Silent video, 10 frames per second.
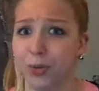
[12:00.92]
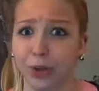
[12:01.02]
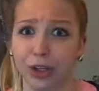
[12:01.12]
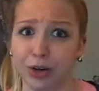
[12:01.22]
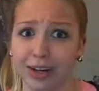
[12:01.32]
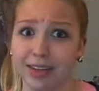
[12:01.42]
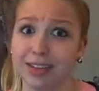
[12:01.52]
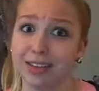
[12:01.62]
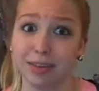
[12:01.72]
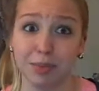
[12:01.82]
really
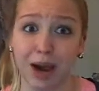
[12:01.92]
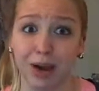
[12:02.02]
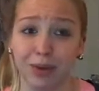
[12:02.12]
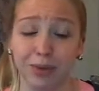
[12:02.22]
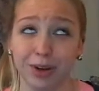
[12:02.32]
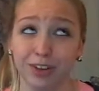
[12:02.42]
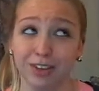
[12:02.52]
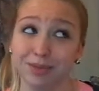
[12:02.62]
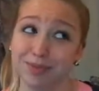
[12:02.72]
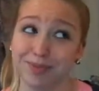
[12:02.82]
great smile,
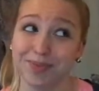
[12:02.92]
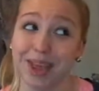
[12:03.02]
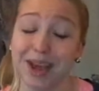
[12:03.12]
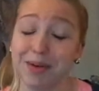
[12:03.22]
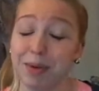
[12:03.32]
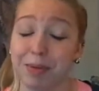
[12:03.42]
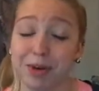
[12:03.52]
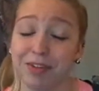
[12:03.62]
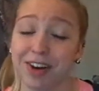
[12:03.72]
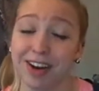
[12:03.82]
which my
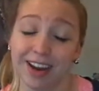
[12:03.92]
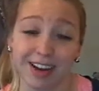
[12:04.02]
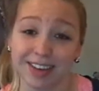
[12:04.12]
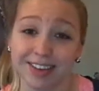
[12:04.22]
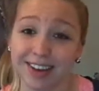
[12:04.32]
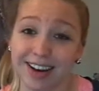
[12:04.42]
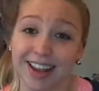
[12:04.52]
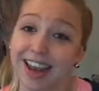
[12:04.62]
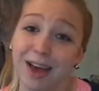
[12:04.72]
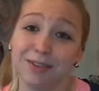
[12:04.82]
boyfriend does, and I
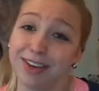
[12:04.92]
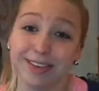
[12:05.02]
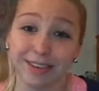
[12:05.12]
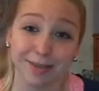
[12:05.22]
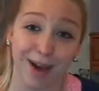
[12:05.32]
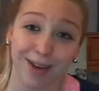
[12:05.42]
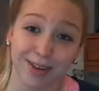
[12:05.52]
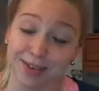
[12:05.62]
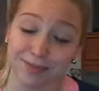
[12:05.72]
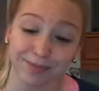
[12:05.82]
love his smile.